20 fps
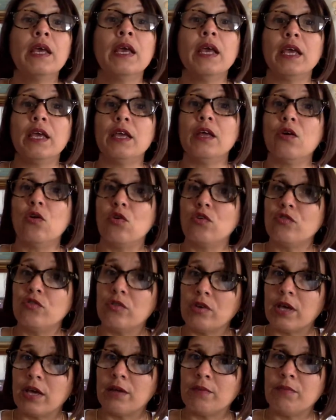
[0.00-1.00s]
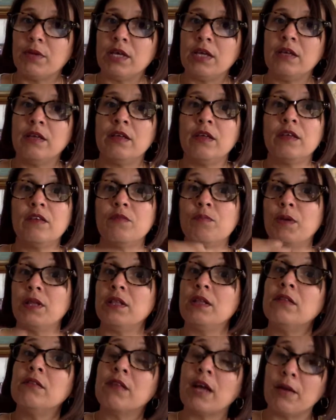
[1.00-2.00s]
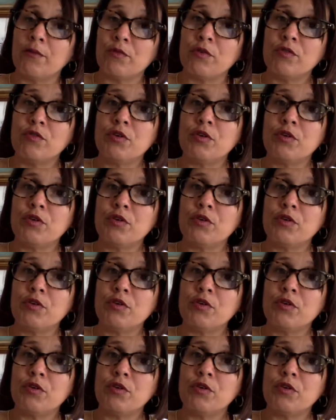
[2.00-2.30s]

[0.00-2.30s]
it also can be spending time with